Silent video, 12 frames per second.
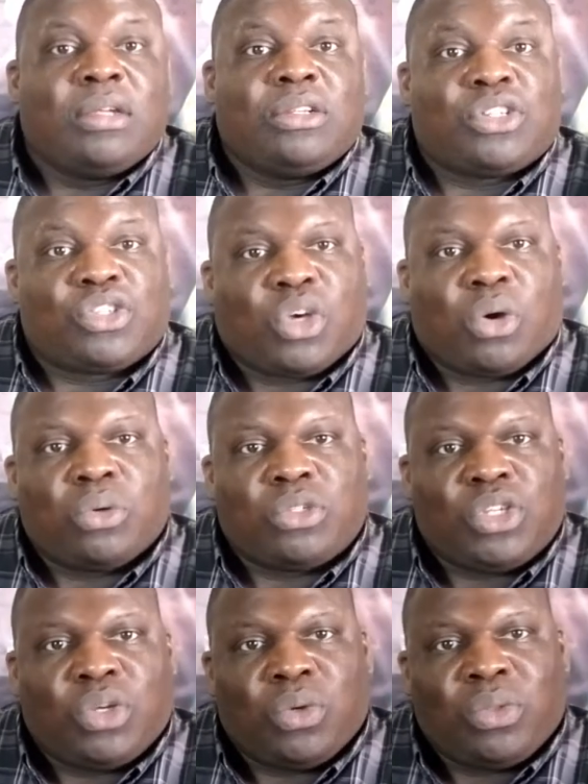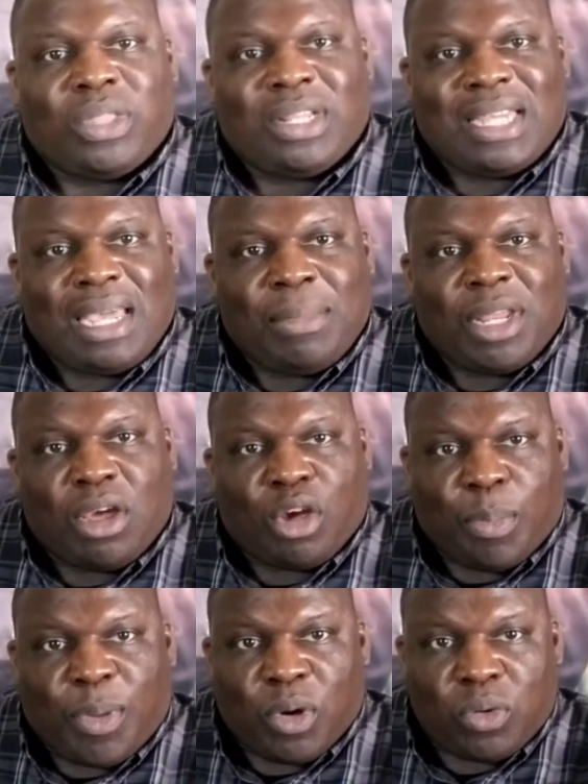just go to the Dameon
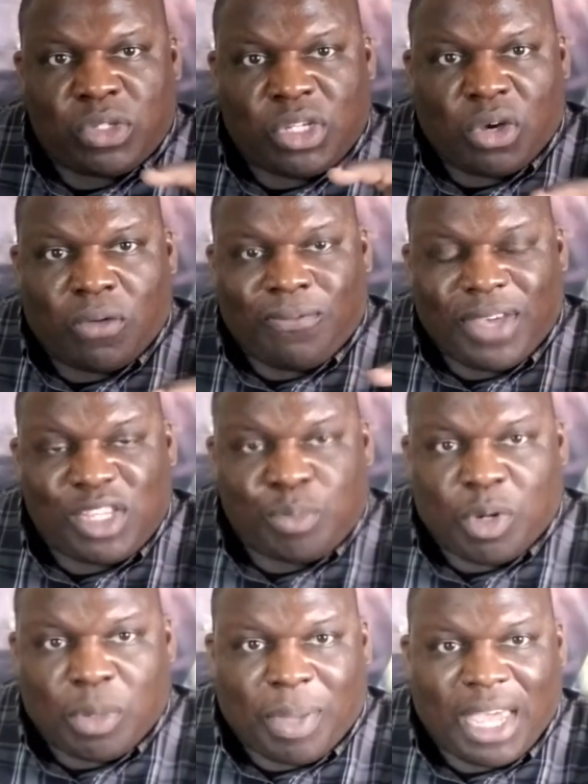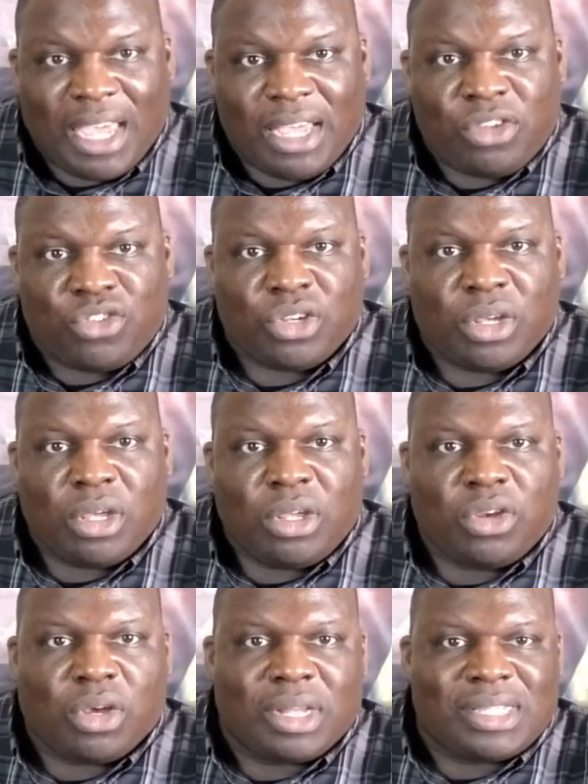Okposio Facebook page.
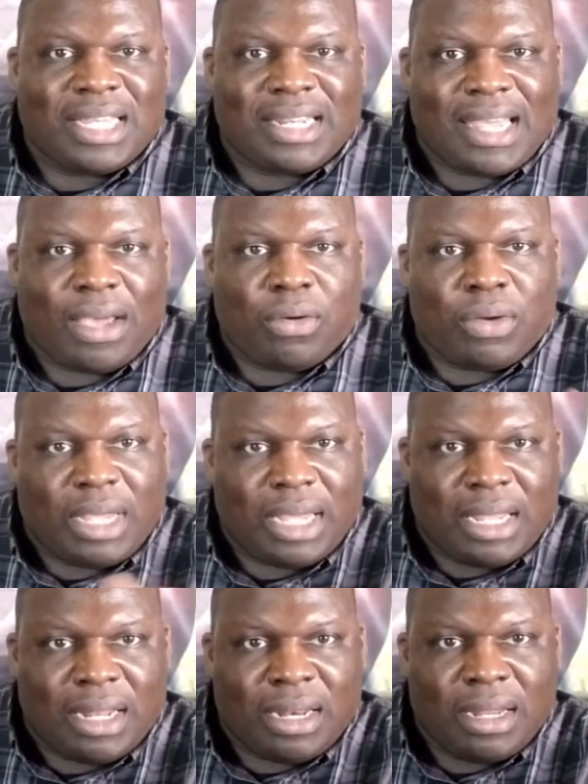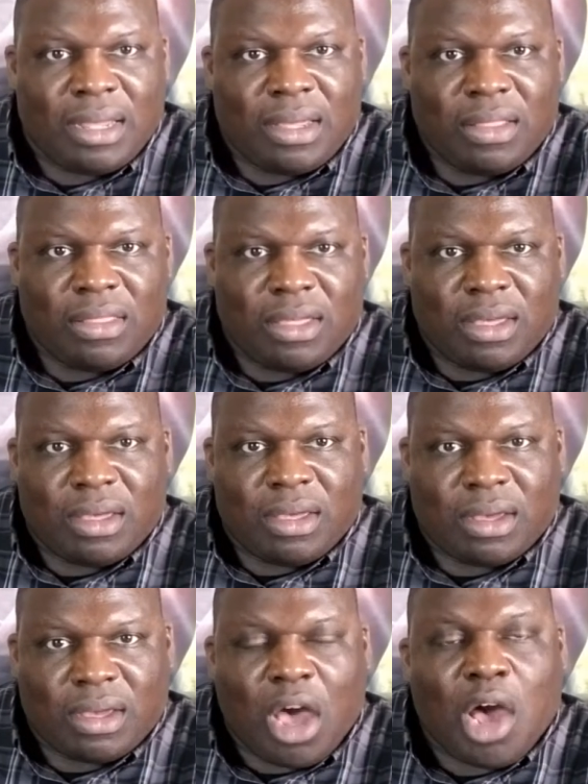You're going to see it down in
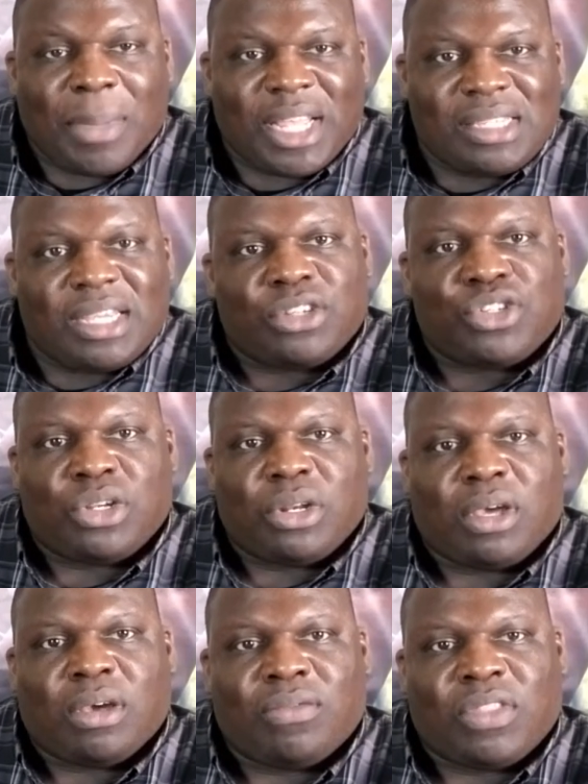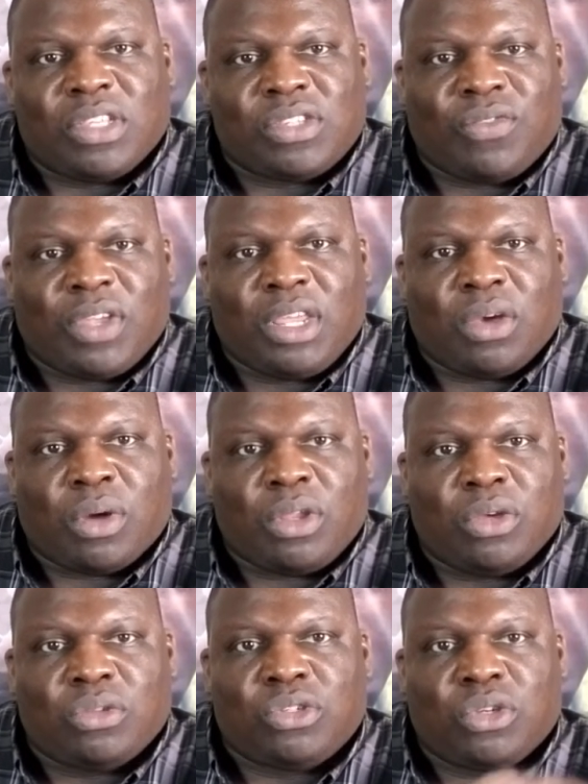the comment section of this video on
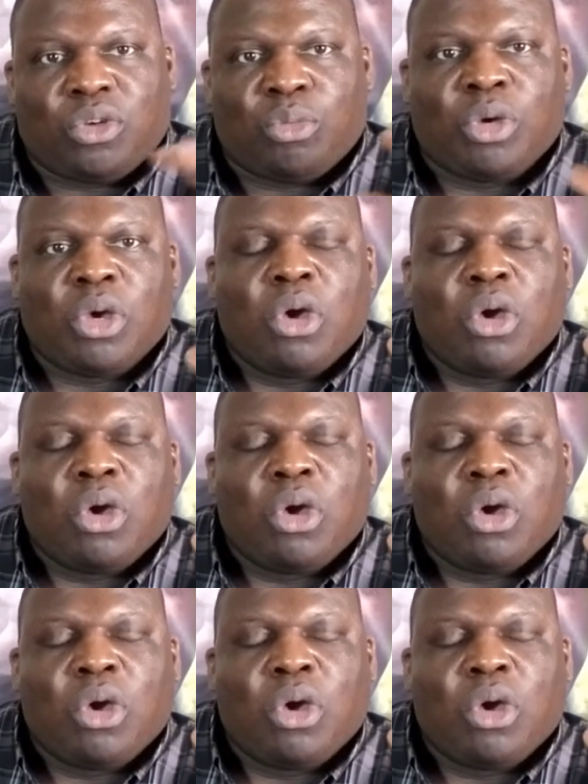YouTube,